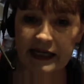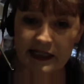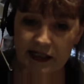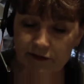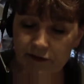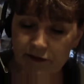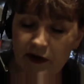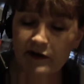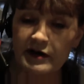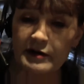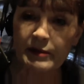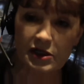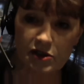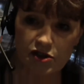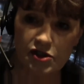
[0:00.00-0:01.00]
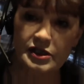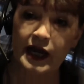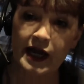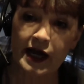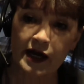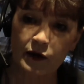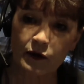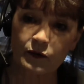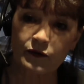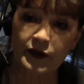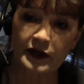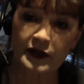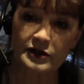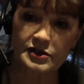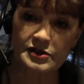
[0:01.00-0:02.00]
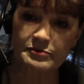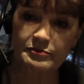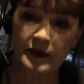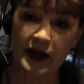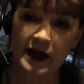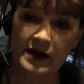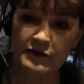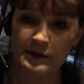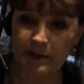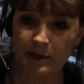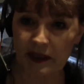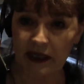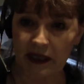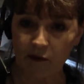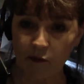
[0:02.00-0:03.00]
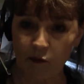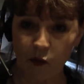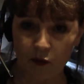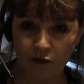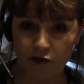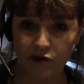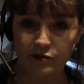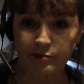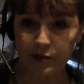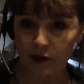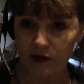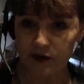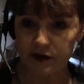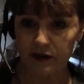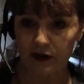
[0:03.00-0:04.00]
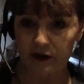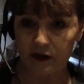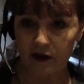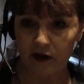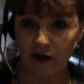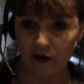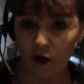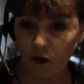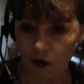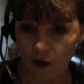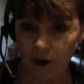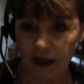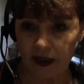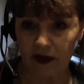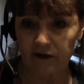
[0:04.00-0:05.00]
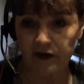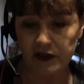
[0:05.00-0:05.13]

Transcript: it's very much now that everybody wants books a lot quicker.